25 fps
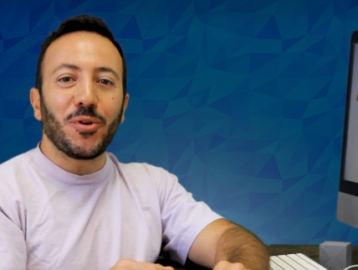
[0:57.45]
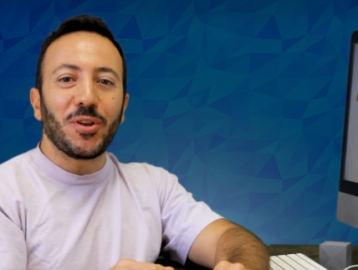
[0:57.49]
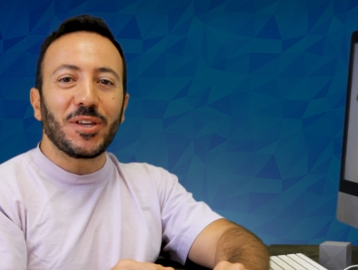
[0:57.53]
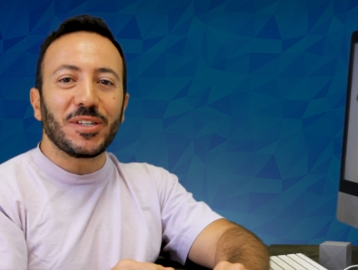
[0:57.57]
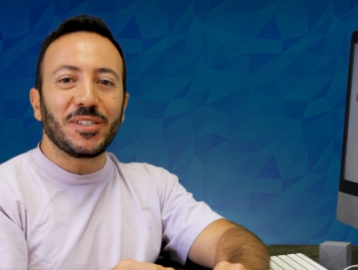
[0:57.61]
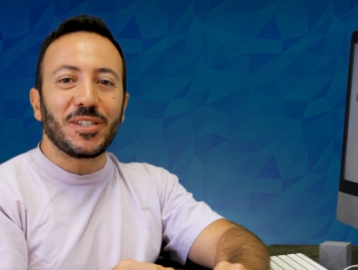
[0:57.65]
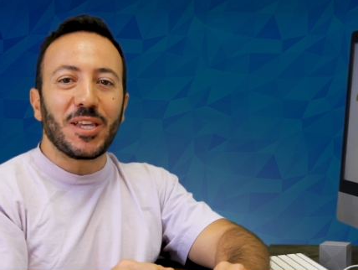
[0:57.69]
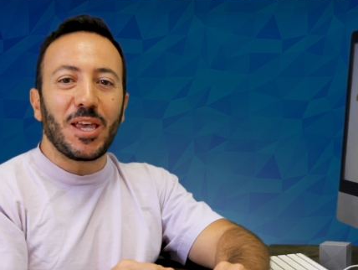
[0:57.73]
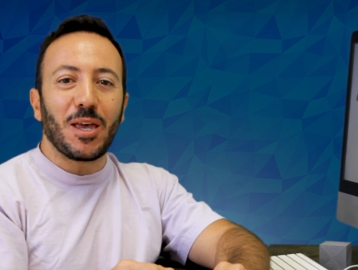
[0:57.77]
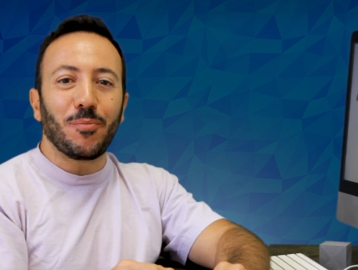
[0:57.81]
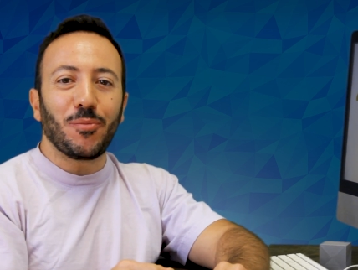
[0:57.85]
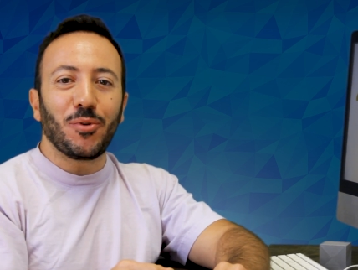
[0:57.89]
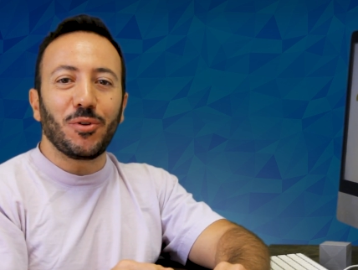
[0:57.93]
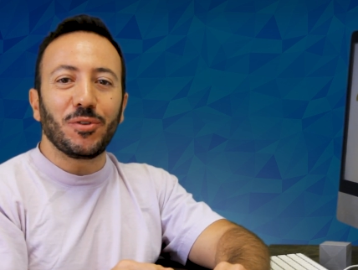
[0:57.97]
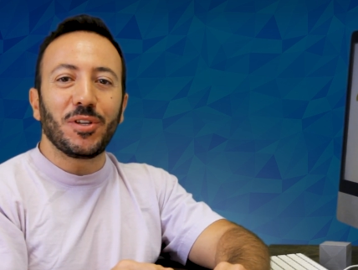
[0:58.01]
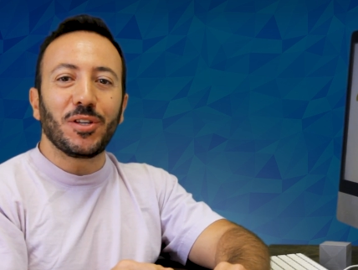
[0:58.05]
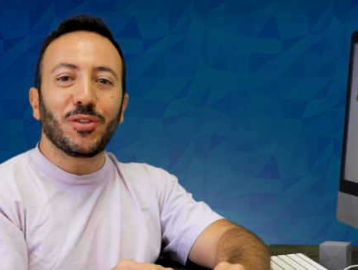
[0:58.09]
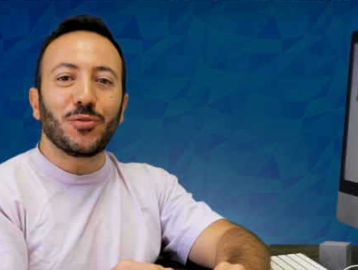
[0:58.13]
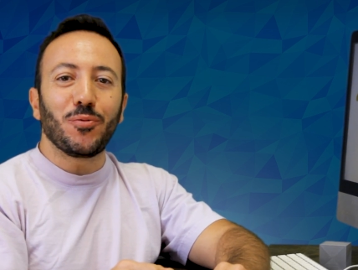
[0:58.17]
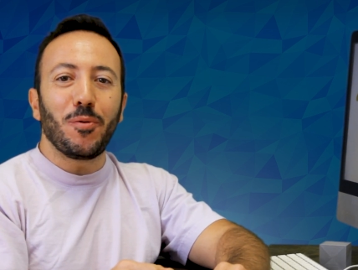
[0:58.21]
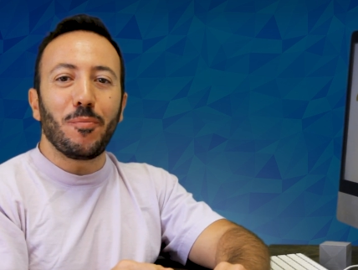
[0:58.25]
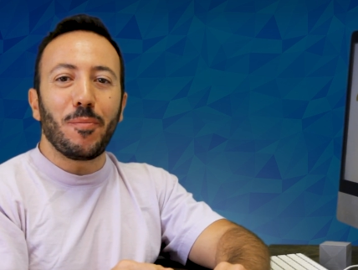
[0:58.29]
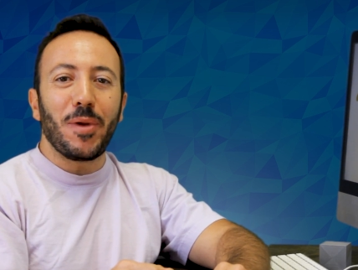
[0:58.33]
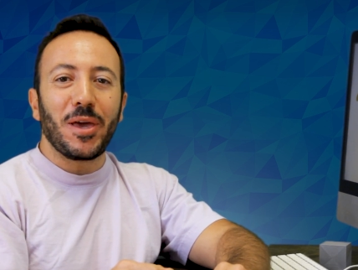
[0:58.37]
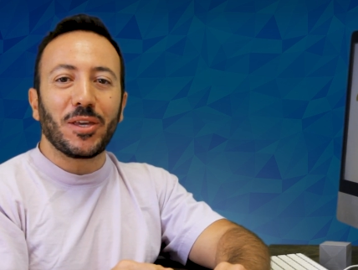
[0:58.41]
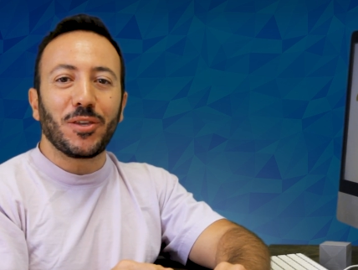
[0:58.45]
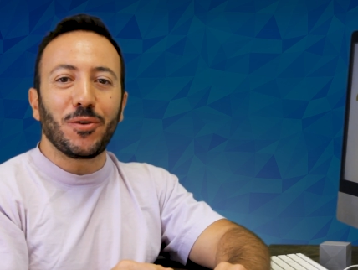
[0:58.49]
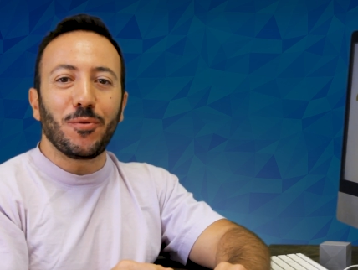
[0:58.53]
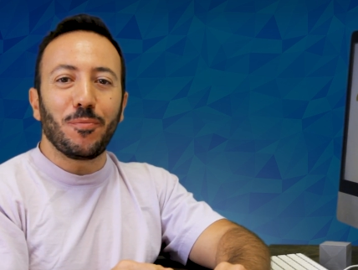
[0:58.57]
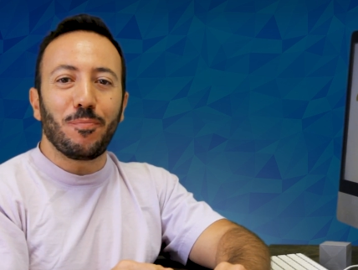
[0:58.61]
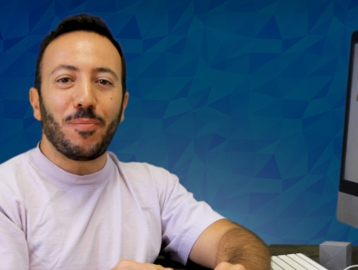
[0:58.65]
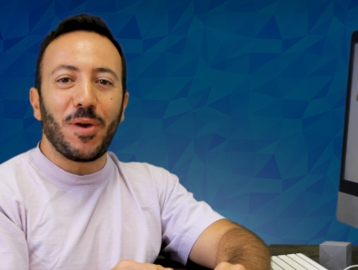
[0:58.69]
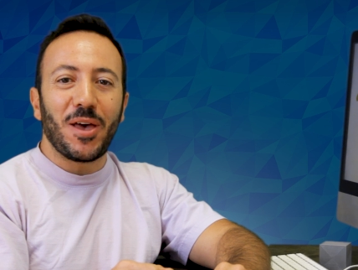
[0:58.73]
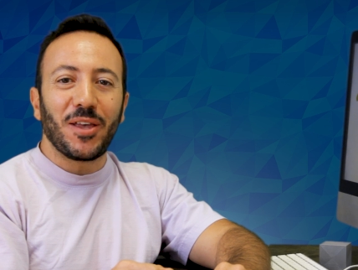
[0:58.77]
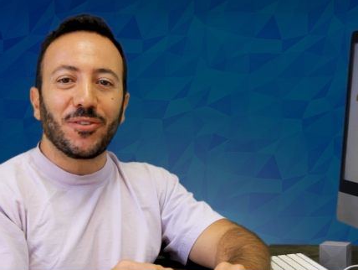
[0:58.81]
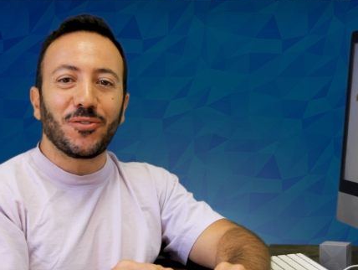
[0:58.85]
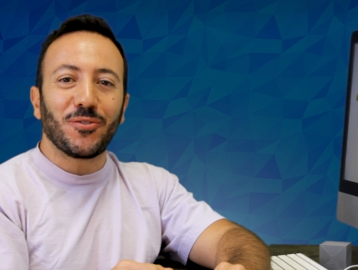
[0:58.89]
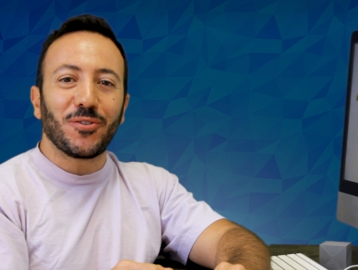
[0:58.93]
examples that will make you
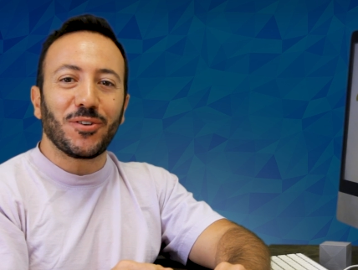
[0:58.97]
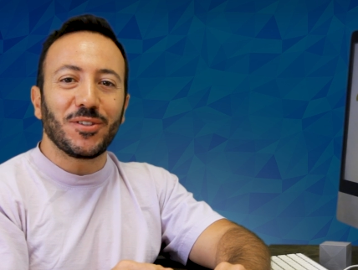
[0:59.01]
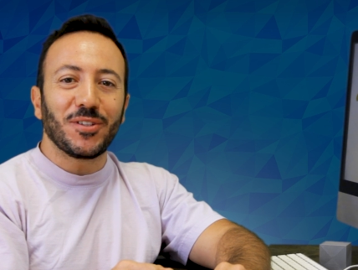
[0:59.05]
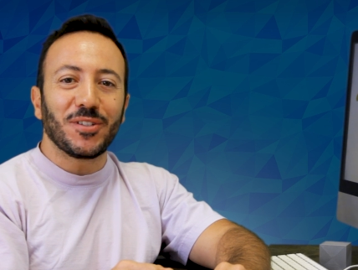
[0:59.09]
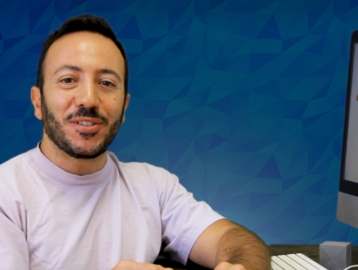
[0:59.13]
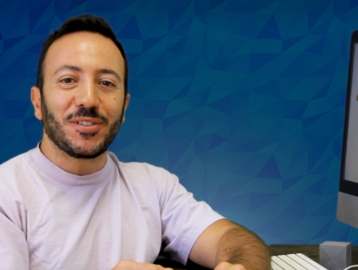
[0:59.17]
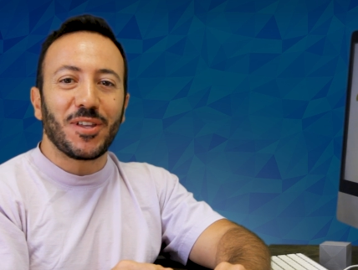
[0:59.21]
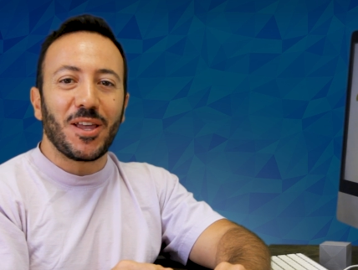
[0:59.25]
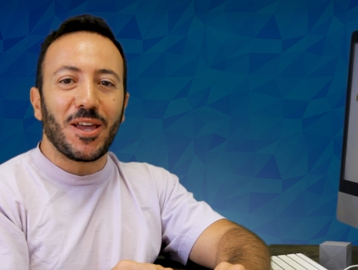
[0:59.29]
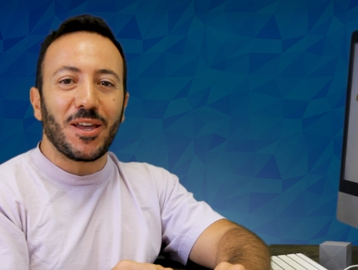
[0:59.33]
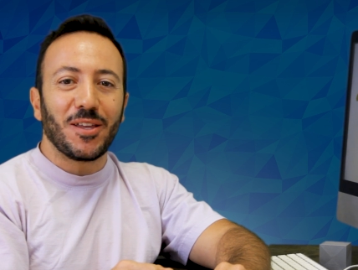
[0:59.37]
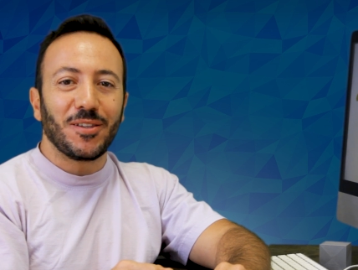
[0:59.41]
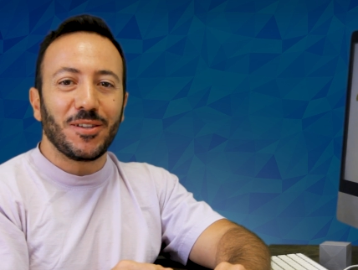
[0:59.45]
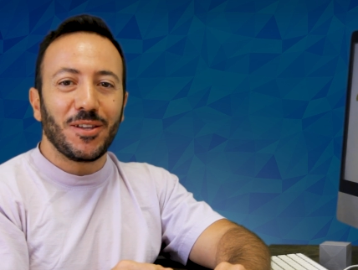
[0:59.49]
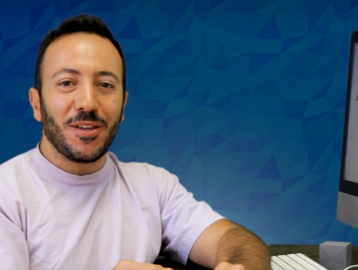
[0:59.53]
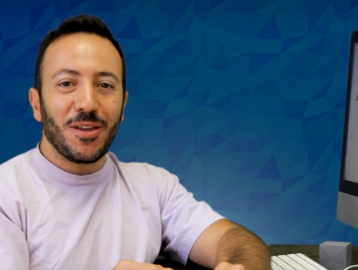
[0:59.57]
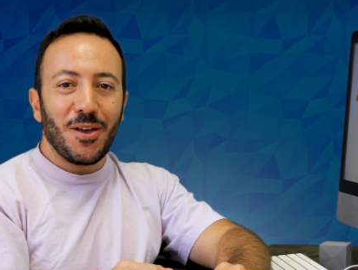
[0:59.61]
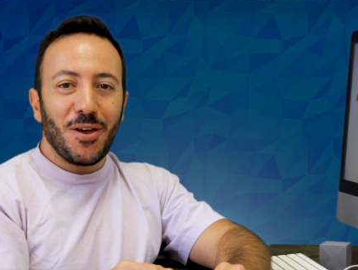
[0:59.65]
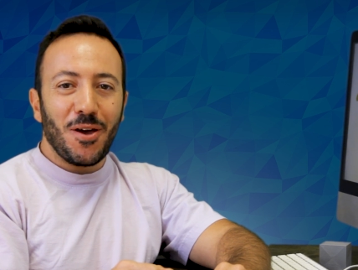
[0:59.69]
better understand